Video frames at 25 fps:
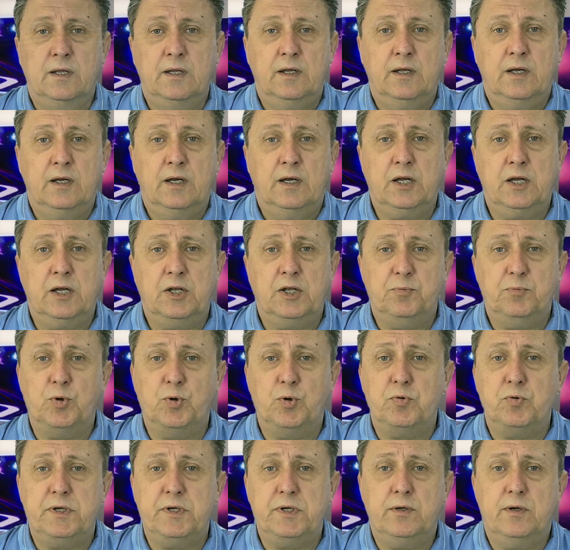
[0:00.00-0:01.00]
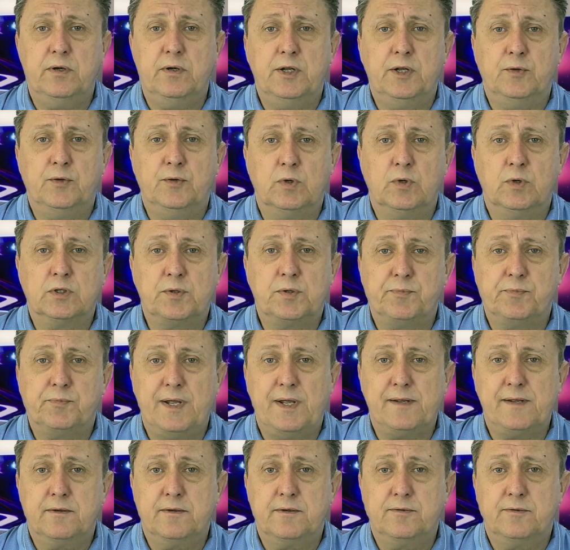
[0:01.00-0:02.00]
Hi, Bo here, and welcome
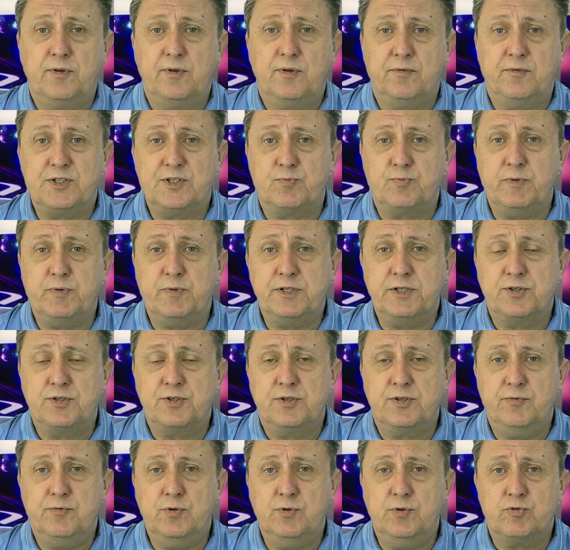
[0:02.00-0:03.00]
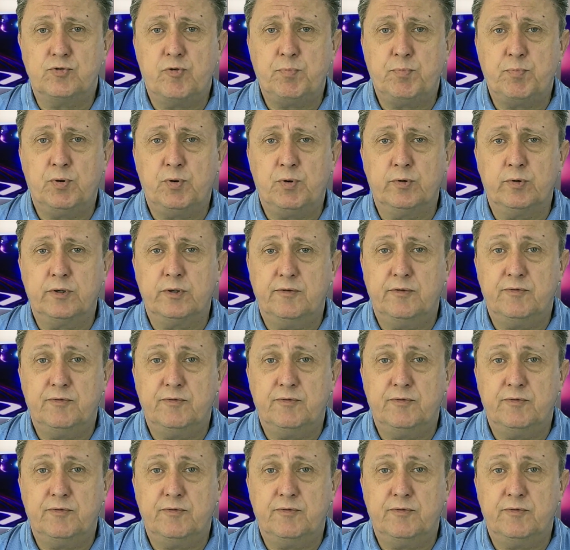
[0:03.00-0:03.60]
back to this week's news report.